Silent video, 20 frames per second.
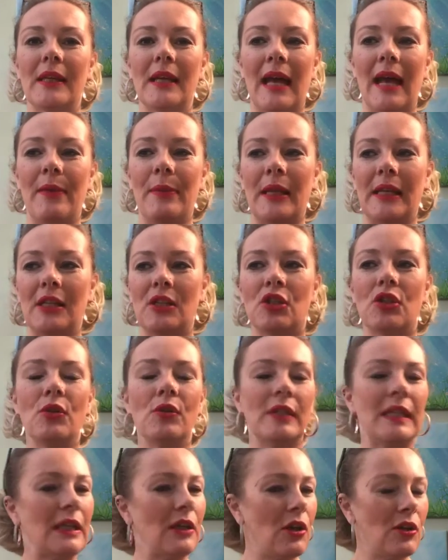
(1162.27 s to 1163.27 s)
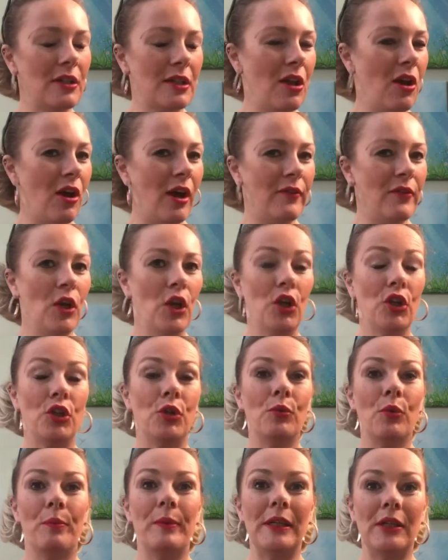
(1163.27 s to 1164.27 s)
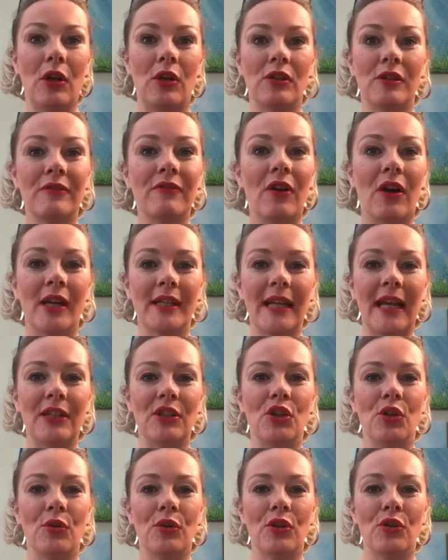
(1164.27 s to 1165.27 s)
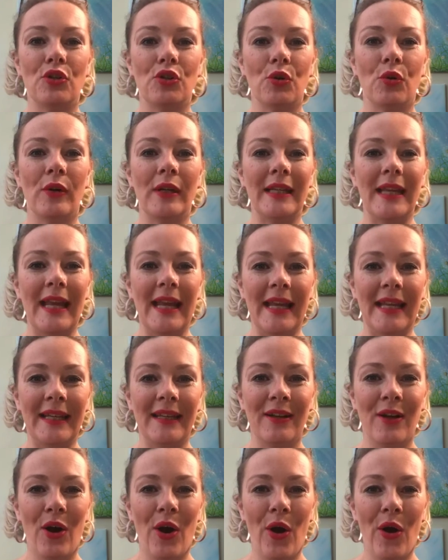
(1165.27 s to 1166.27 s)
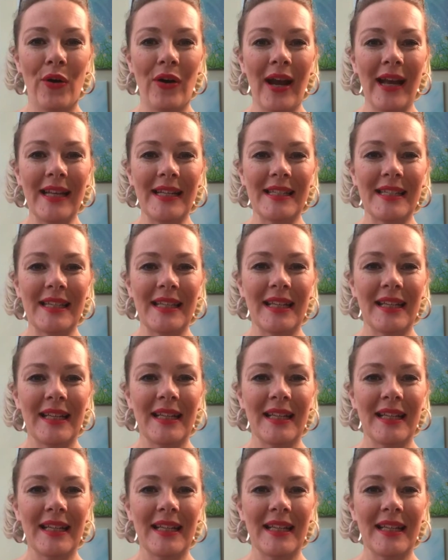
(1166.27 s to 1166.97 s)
And then as soon as it goes live, you will be notified and you can join in. All right.